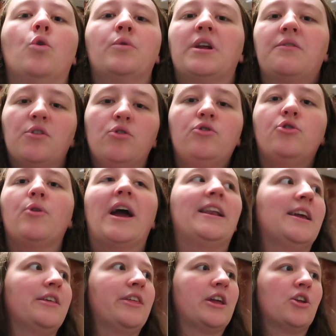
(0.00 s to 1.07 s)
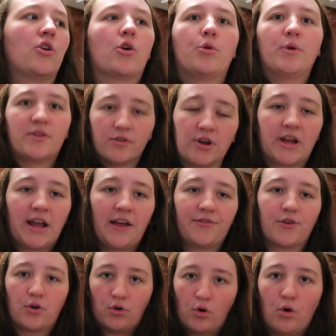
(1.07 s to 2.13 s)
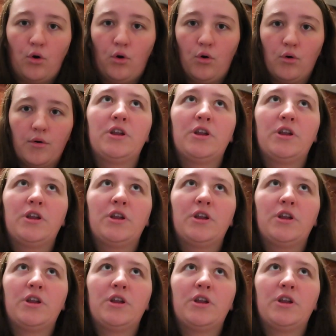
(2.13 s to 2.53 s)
Whenever you do anything, you're always looking at the goal.